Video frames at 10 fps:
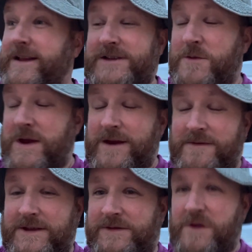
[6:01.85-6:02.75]
so many
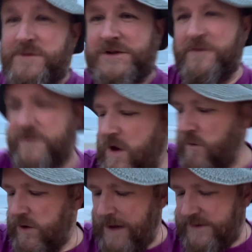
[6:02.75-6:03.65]
of these films confirm
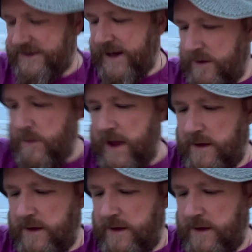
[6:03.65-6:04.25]
what I'm saying about